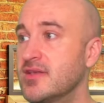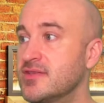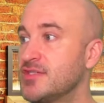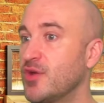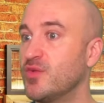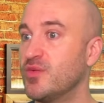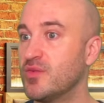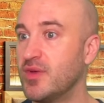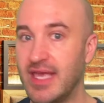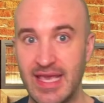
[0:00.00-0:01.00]
So
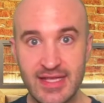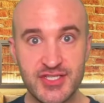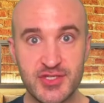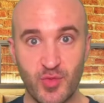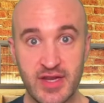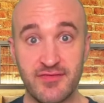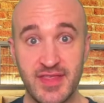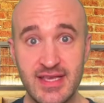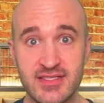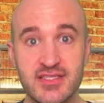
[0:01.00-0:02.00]
each one of
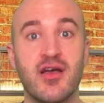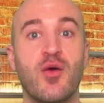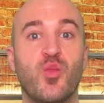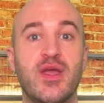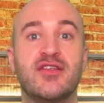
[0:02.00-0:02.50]
these, we